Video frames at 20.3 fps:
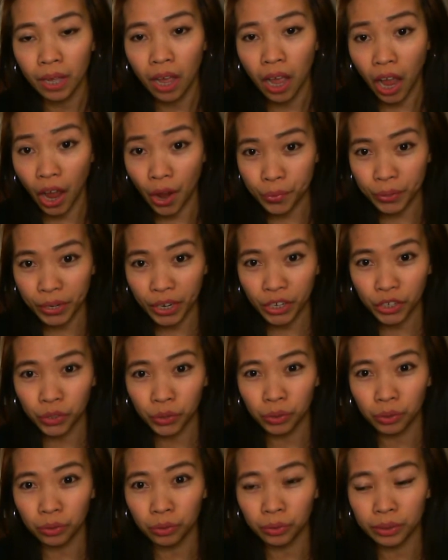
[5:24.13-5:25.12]
How can
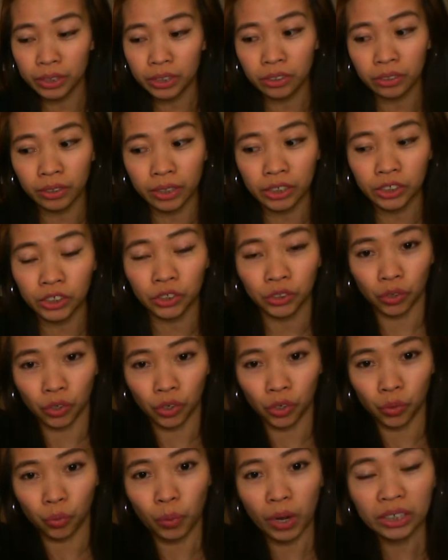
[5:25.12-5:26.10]
you stretch
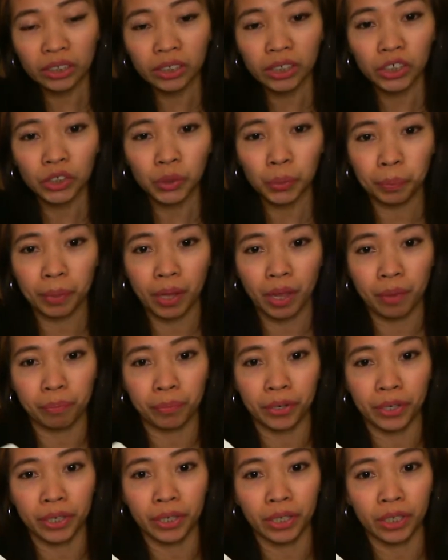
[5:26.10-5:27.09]
your one tissue
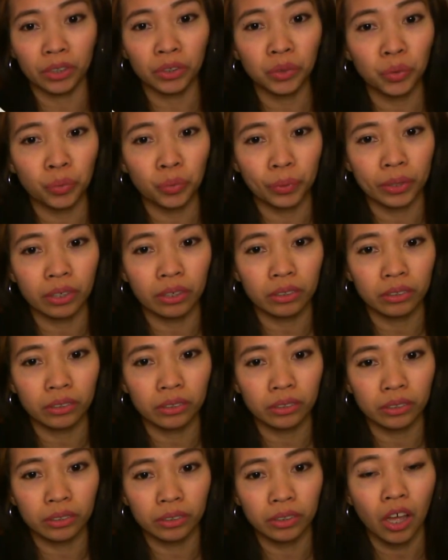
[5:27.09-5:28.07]
paper into
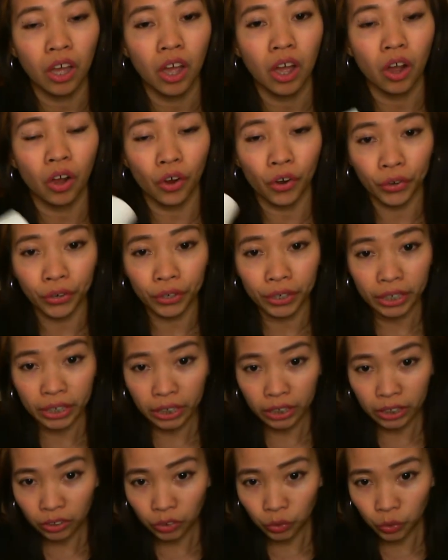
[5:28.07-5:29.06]
weeks or
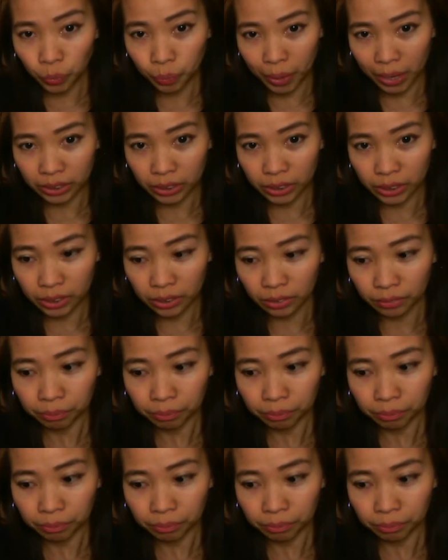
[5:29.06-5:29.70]
into months?